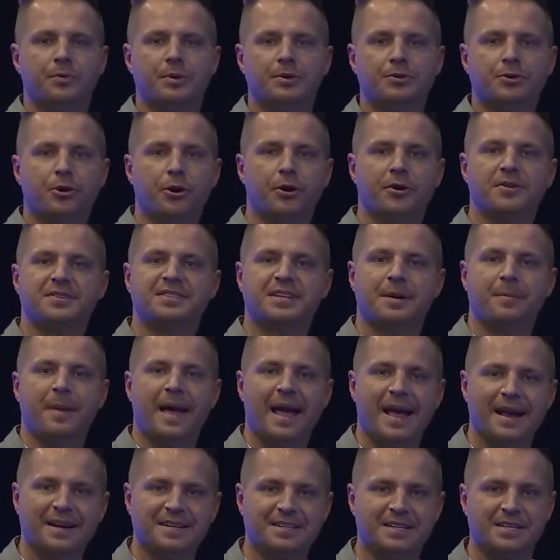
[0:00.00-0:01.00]
turn some
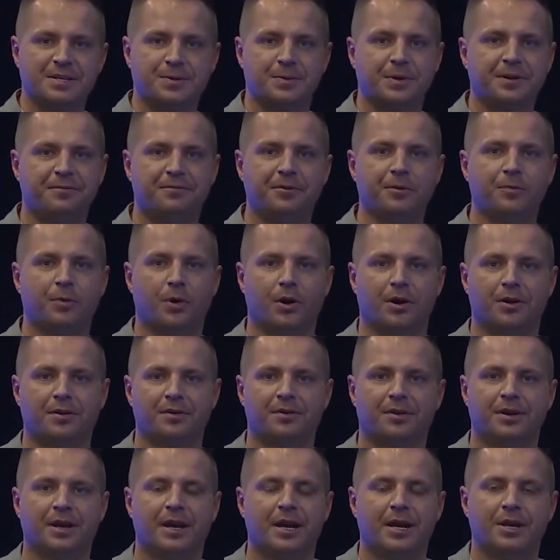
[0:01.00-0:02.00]
axes if you want.
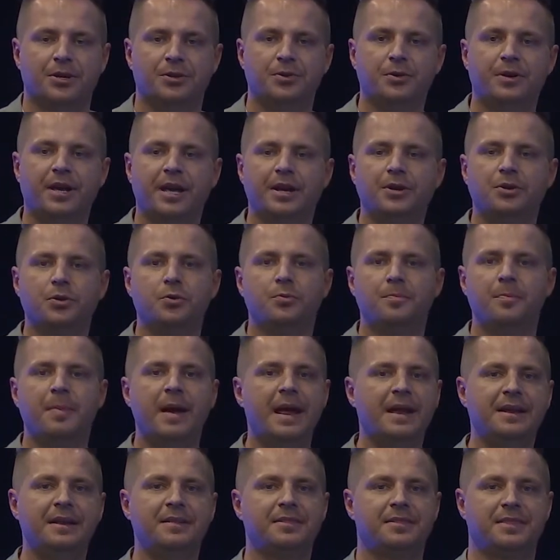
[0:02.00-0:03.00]
You can do
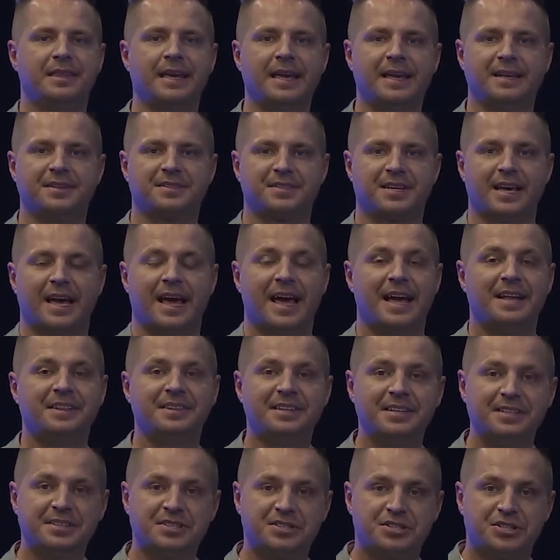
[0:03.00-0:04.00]
many things, and
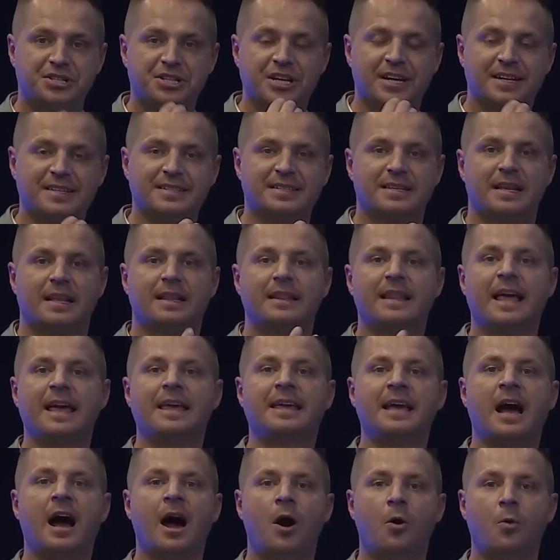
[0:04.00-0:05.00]
this just like
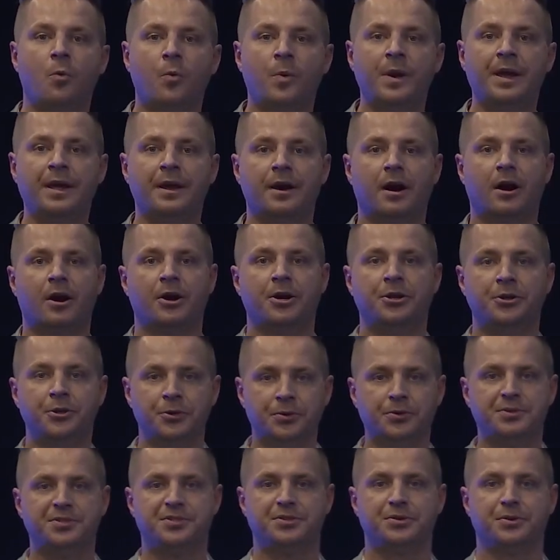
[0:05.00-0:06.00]
how we are
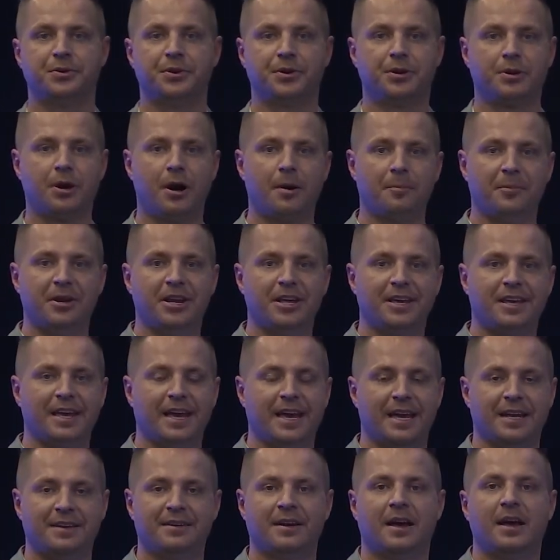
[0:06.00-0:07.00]
used to
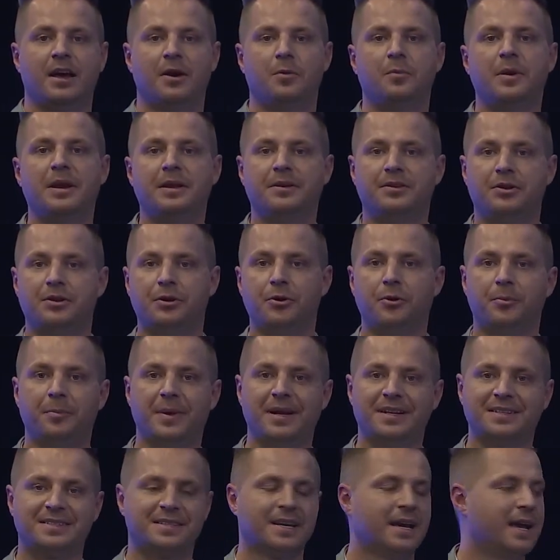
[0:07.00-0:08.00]
communicate with
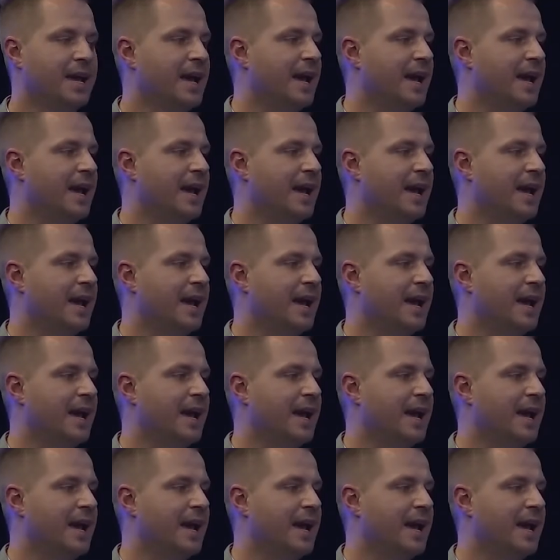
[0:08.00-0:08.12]
humans,